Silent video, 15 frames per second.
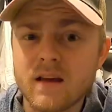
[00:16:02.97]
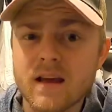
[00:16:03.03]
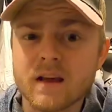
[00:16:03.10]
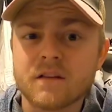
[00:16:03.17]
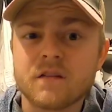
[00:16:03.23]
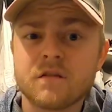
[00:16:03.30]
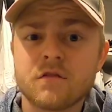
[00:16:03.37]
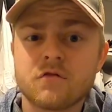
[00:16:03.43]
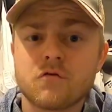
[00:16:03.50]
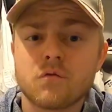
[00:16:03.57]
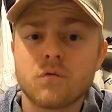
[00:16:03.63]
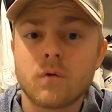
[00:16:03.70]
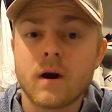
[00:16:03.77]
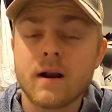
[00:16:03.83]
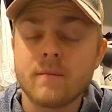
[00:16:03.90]

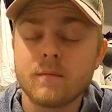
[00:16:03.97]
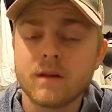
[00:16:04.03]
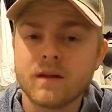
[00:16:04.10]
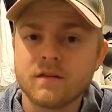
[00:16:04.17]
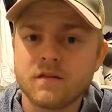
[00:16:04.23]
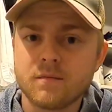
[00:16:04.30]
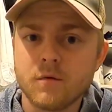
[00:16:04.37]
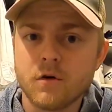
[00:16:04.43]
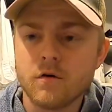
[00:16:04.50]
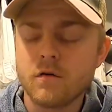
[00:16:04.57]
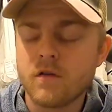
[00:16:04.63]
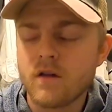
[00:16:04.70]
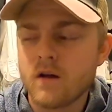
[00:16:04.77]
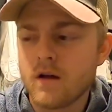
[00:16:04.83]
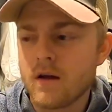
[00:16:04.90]
extremely smooth.
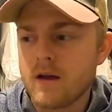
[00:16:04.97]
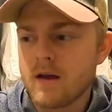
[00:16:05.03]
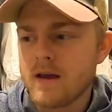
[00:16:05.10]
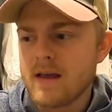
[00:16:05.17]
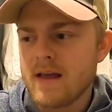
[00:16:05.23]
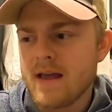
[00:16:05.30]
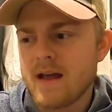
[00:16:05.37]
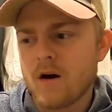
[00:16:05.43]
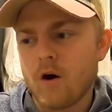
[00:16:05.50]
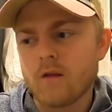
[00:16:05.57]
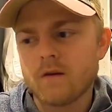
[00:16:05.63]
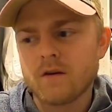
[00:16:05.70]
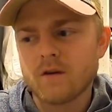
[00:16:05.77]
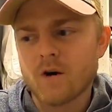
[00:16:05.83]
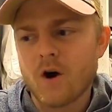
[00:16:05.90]
And on the
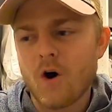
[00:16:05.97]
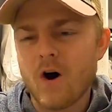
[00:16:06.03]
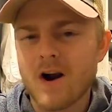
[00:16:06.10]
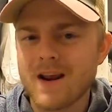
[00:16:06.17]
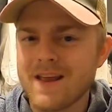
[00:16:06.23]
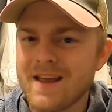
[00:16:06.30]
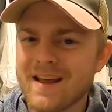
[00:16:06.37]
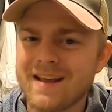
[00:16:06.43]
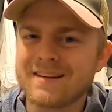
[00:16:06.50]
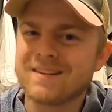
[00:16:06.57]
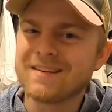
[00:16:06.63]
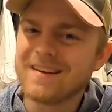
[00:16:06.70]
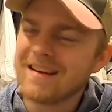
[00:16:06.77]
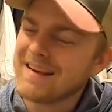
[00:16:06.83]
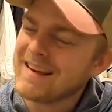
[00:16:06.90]
Ducati,
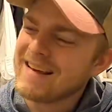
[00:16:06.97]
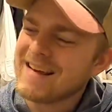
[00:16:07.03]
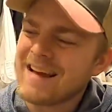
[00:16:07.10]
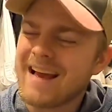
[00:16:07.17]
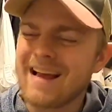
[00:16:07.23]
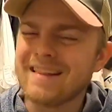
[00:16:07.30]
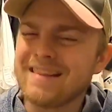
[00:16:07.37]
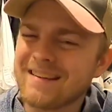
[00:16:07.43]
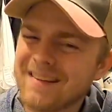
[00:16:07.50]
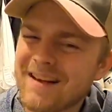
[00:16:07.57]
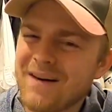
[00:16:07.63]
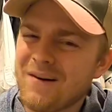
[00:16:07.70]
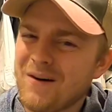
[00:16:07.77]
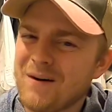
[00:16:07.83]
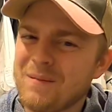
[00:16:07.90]
at the
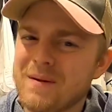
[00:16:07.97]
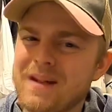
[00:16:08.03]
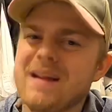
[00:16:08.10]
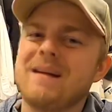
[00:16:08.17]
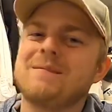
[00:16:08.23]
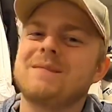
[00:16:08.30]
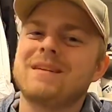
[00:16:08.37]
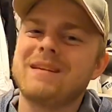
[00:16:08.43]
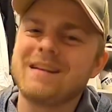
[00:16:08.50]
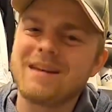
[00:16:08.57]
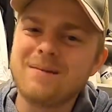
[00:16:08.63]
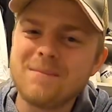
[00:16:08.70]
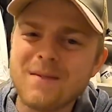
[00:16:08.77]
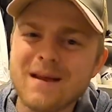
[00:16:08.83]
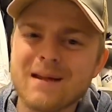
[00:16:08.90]
low RPMs, it
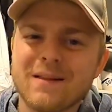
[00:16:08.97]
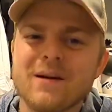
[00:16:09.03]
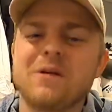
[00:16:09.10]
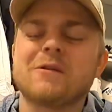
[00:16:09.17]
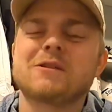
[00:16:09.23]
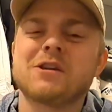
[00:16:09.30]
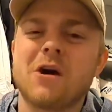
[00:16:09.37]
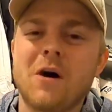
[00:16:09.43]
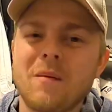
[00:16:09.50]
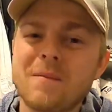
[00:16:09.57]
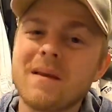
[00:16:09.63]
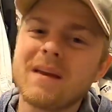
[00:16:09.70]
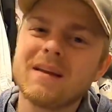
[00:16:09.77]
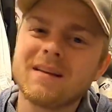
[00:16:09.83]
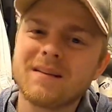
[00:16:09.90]
can be a little
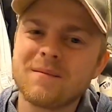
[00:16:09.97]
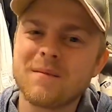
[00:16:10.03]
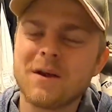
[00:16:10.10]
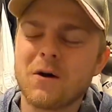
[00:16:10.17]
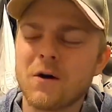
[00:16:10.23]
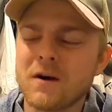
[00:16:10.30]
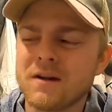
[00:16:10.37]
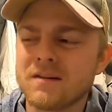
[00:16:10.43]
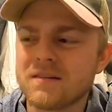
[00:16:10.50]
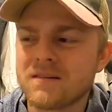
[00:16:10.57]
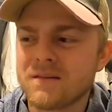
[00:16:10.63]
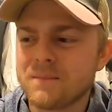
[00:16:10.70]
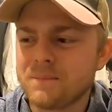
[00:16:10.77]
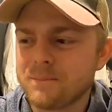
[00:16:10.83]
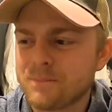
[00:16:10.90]
choppy, to be honest.
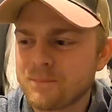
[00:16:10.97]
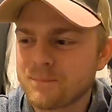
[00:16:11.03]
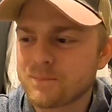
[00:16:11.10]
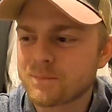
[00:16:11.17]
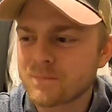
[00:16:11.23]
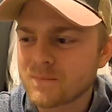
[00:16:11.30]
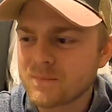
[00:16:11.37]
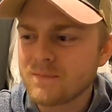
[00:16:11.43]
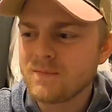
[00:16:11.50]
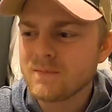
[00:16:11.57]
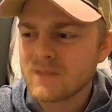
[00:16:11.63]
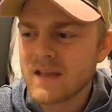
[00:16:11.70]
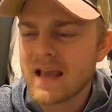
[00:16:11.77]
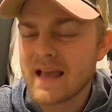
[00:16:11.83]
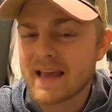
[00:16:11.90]

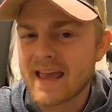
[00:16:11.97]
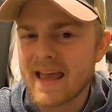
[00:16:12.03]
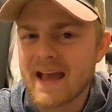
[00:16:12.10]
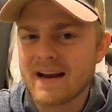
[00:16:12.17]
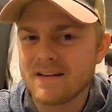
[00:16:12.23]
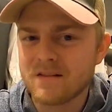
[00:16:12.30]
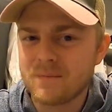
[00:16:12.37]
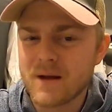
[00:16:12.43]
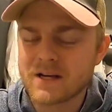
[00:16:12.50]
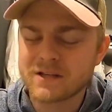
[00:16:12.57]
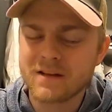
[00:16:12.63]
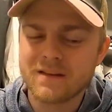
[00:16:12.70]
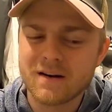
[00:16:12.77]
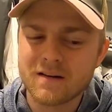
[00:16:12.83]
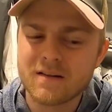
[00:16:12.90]
It can,
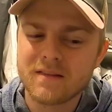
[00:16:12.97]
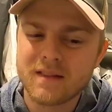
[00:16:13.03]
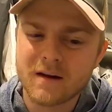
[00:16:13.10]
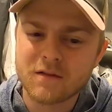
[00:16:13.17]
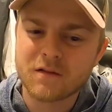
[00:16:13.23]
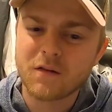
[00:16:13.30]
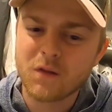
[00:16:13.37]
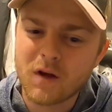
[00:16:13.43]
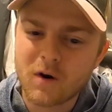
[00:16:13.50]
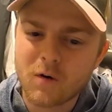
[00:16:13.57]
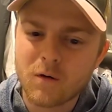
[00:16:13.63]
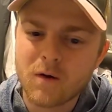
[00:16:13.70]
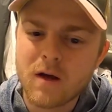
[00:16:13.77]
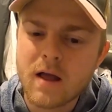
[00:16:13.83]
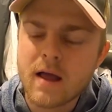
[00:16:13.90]
especially. There's a
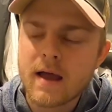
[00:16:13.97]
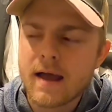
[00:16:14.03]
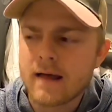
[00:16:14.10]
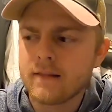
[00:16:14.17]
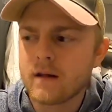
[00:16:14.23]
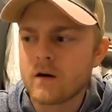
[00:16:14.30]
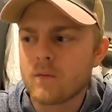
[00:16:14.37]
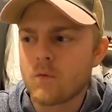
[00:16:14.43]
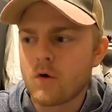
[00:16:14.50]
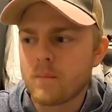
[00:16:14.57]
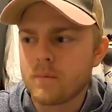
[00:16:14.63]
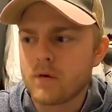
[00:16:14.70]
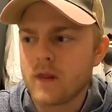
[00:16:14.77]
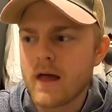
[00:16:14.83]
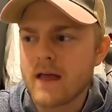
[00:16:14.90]
little more
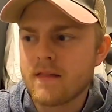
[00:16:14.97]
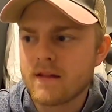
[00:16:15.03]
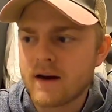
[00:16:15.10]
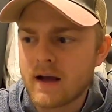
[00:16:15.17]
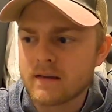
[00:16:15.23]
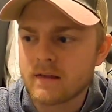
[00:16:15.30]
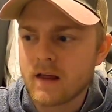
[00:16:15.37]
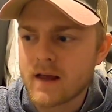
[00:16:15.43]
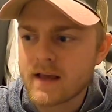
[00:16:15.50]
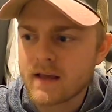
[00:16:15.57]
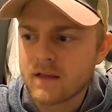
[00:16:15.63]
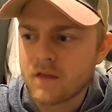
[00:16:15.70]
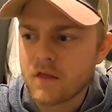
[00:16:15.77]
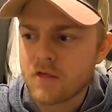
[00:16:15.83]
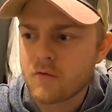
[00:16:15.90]
play than I'd like
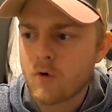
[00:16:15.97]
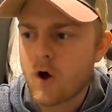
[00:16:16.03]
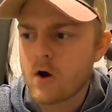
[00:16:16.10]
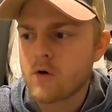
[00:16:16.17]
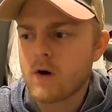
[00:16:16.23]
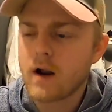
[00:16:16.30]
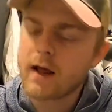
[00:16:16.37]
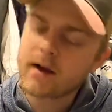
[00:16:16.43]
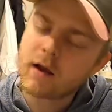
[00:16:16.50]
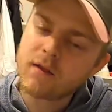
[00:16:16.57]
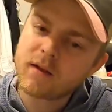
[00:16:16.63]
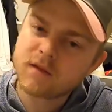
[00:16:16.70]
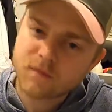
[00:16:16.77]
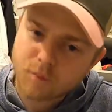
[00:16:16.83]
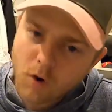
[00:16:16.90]
in the throttle, and I know
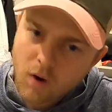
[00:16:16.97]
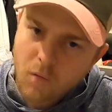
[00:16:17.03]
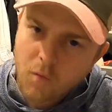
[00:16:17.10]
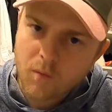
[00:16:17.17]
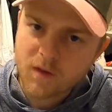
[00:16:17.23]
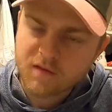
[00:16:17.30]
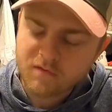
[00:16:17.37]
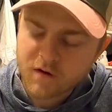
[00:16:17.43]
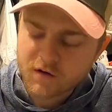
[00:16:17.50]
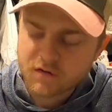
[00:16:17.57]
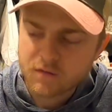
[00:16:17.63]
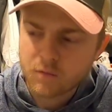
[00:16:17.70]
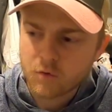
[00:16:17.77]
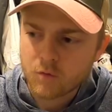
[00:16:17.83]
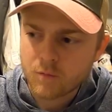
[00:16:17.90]
that's probably
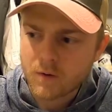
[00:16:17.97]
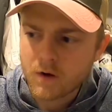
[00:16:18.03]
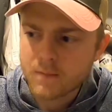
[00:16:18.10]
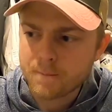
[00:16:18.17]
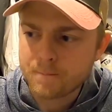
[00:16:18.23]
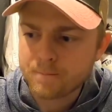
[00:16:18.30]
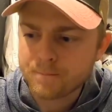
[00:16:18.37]
fixable, but